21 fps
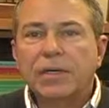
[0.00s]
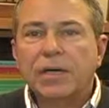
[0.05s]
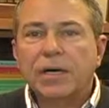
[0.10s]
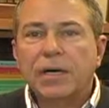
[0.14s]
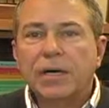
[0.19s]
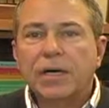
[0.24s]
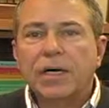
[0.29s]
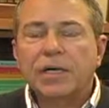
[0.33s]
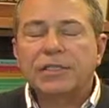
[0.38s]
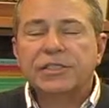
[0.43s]

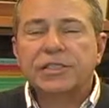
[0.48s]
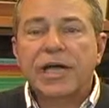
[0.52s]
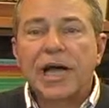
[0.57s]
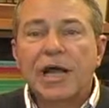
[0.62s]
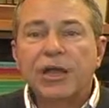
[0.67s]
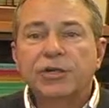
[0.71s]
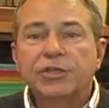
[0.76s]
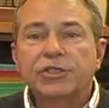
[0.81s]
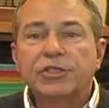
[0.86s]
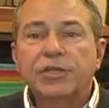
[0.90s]
a
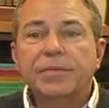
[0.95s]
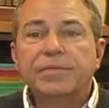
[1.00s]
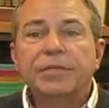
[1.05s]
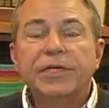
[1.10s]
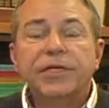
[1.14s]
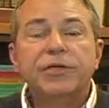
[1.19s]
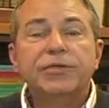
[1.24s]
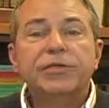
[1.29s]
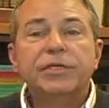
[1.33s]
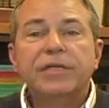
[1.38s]
scholarship
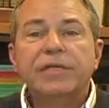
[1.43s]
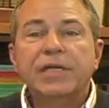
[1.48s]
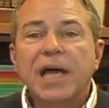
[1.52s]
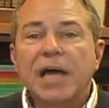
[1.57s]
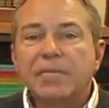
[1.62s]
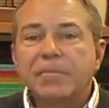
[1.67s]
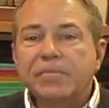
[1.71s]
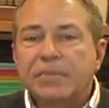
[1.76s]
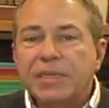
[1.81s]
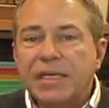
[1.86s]
that you did
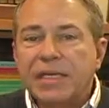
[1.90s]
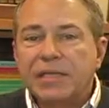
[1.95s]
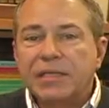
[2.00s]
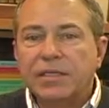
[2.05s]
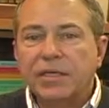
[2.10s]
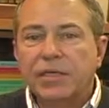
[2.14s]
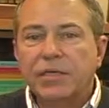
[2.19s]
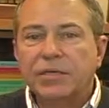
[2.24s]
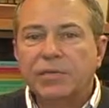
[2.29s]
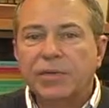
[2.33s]
not meet
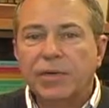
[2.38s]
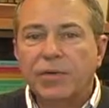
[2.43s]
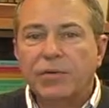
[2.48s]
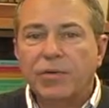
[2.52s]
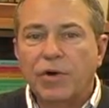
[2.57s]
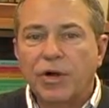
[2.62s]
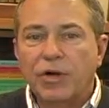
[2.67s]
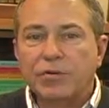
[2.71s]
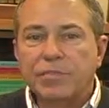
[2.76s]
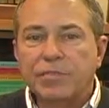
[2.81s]
the
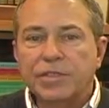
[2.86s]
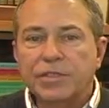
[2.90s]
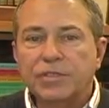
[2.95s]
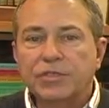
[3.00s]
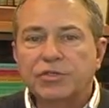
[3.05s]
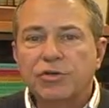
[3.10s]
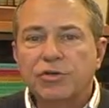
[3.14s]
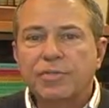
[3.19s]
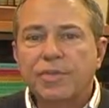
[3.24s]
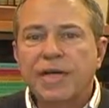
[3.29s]

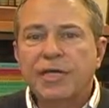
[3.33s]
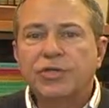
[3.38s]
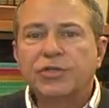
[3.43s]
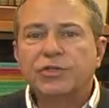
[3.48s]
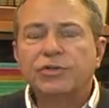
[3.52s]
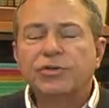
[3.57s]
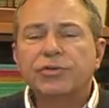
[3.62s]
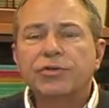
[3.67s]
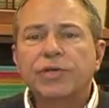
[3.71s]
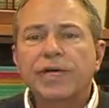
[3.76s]
requirements. So make
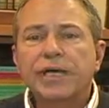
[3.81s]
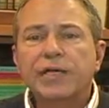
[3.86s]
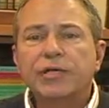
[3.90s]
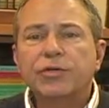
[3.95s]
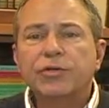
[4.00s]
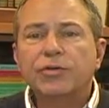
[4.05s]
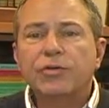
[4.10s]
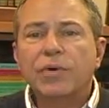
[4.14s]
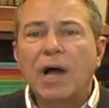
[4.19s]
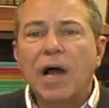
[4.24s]
sure that
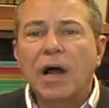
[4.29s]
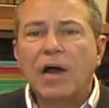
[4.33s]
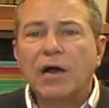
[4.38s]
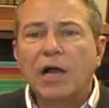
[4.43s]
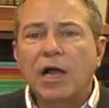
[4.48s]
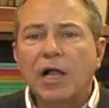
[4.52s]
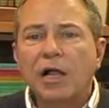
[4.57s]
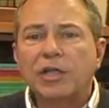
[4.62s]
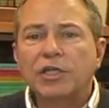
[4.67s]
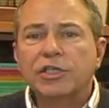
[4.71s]
you are
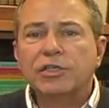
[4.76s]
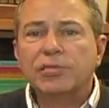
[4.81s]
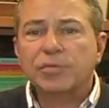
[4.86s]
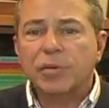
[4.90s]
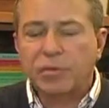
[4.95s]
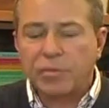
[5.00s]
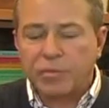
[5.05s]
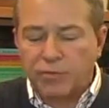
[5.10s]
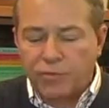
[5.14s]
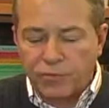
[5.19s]

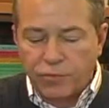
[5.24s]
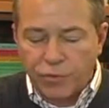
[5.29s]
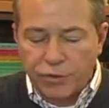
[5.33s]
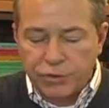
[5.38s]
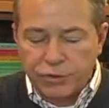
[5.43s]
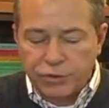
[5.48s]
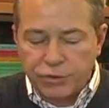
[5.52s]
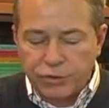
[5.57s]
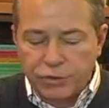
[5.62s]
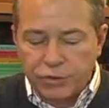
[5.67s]
eligible
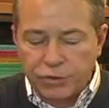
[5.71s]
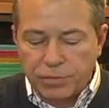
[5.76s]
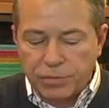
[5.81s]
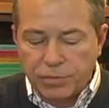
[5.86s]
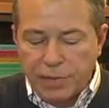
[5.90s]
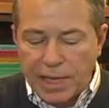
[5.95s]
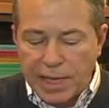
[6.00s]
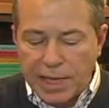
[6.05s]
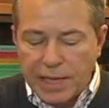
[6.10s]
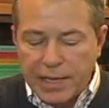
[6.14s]
before you do
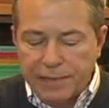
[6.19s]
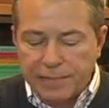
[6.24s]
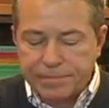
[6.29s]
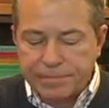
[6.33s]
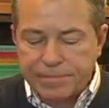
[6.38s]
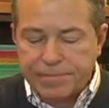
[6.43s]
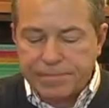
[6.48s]
apply.